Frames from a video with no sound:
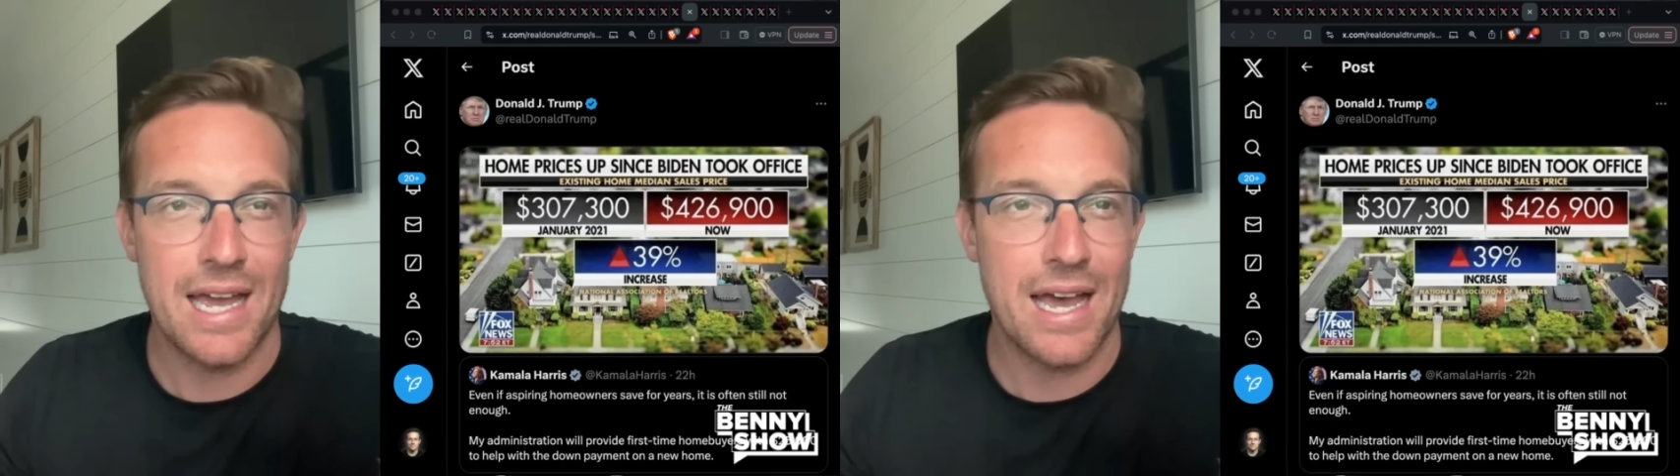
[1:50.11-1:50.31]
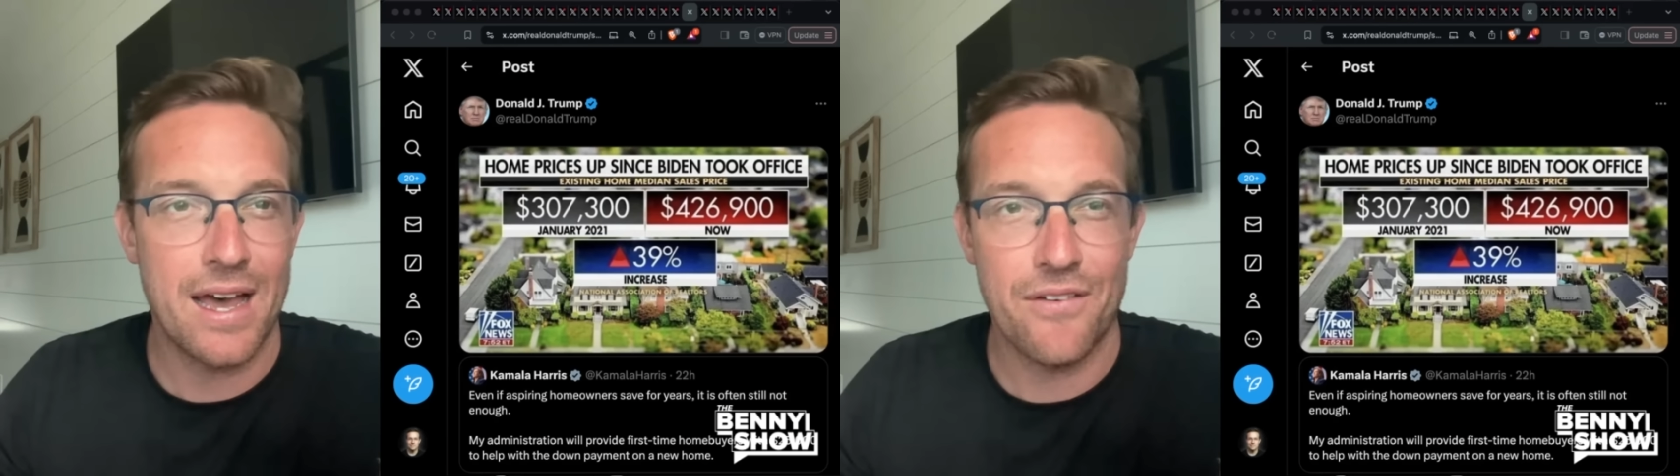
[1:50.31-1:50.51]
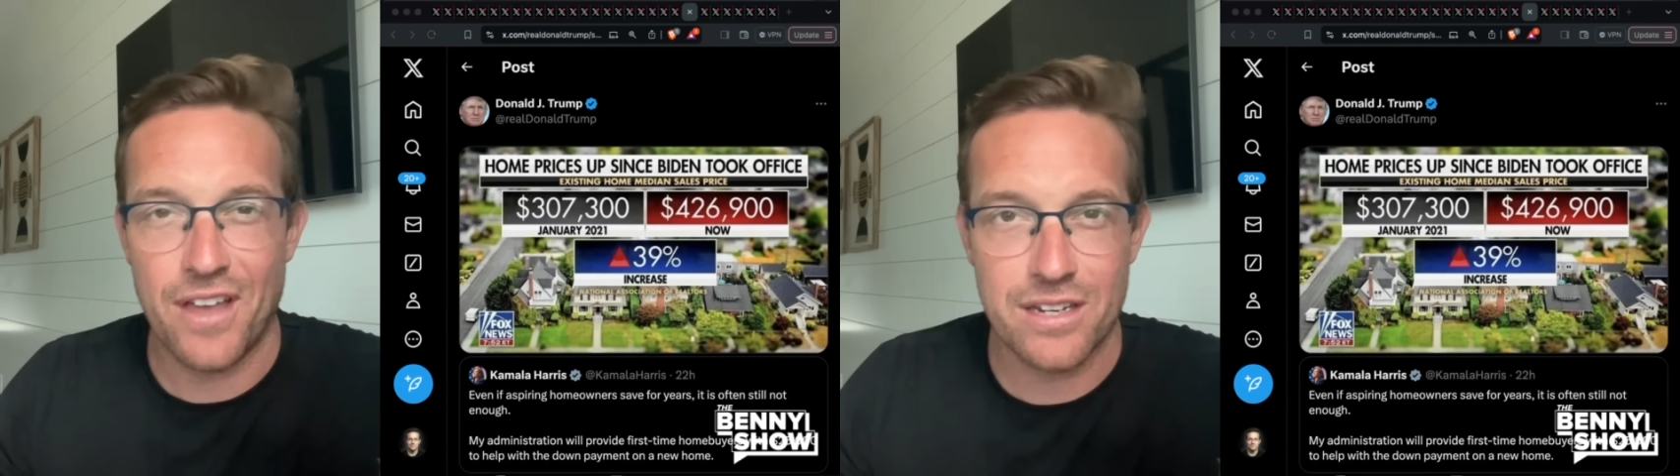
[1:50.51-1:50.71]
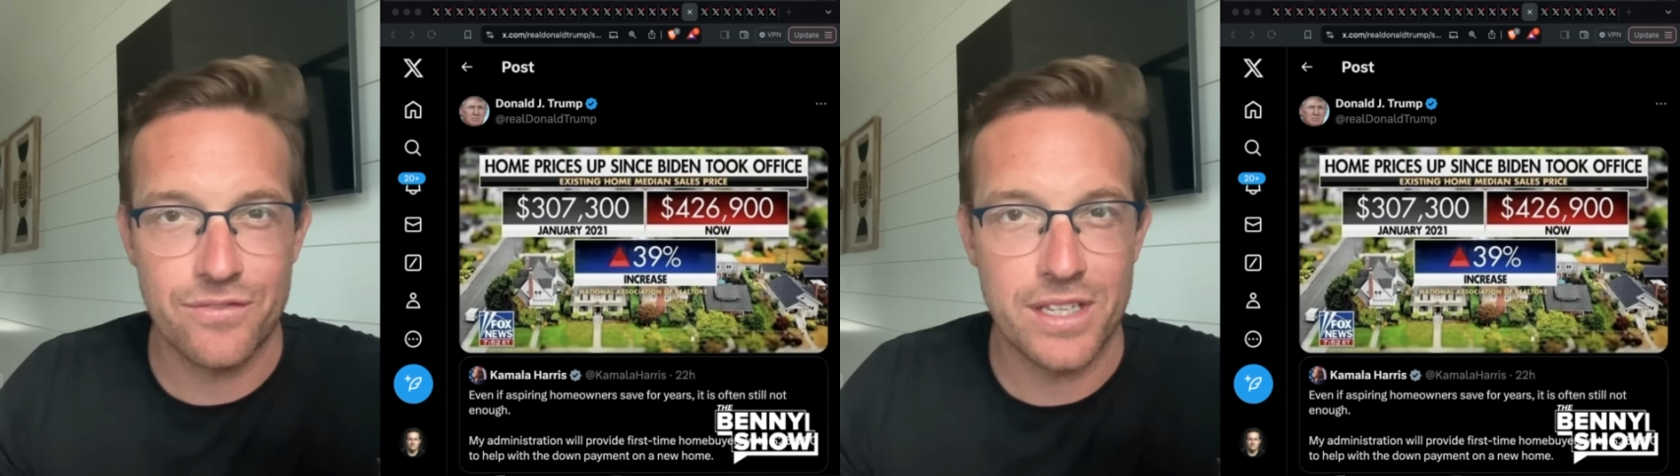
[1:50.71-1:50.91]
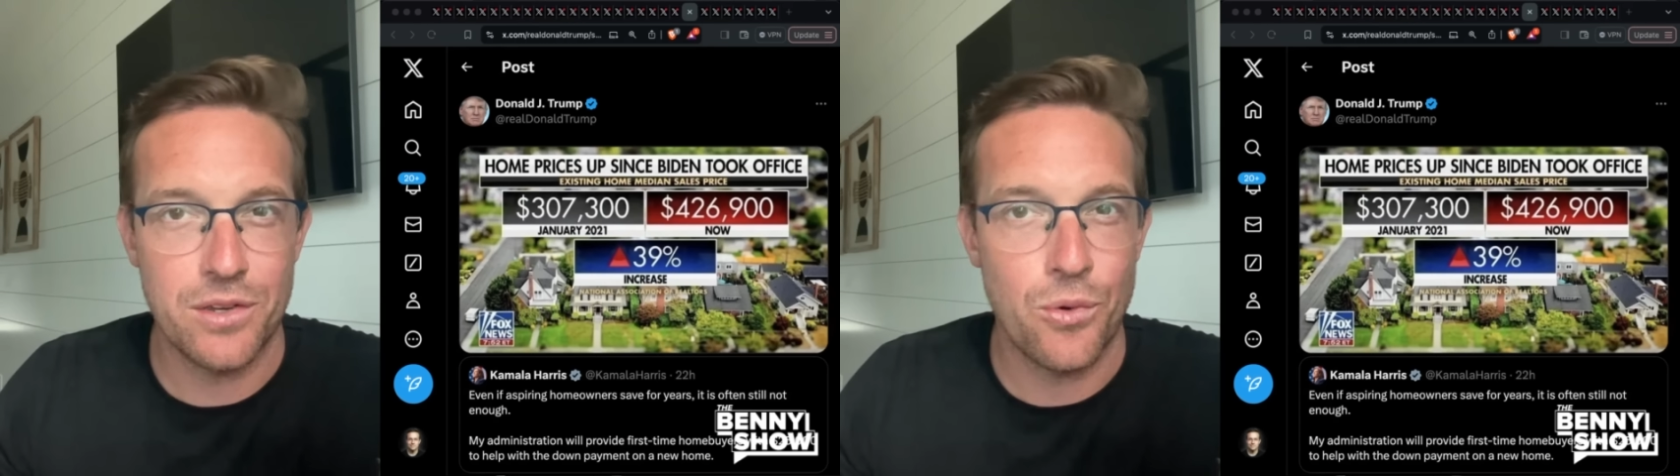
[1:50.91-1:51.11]
uh,
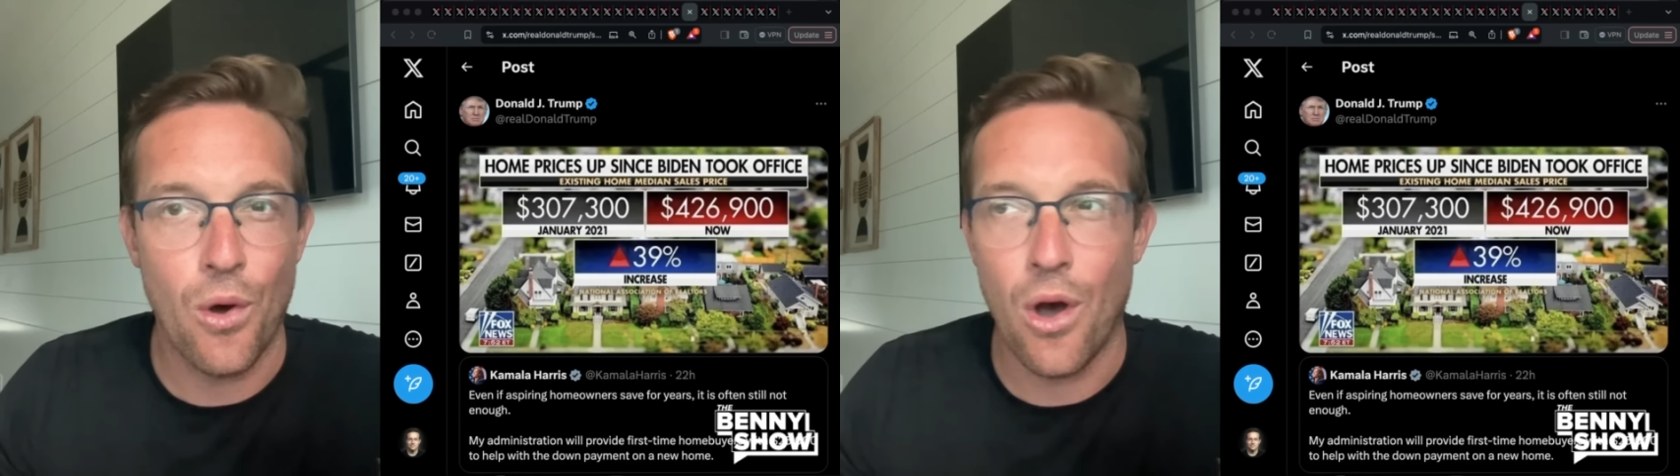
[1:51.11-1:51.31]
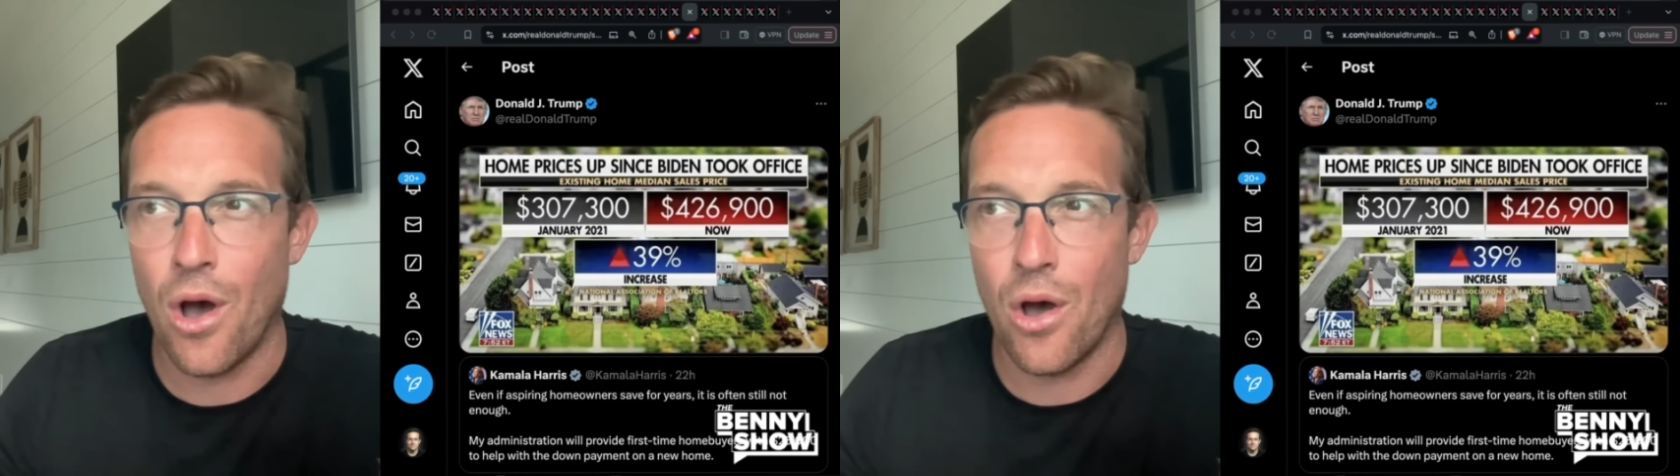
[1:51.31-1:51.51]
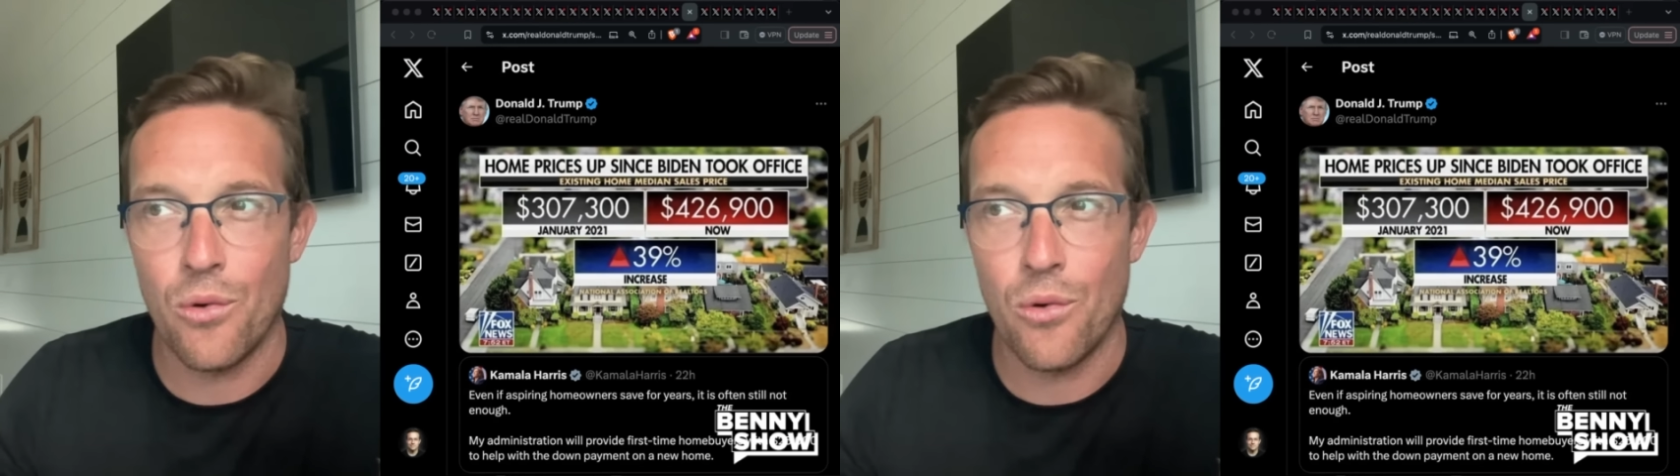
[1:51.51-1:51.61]
effectively uh,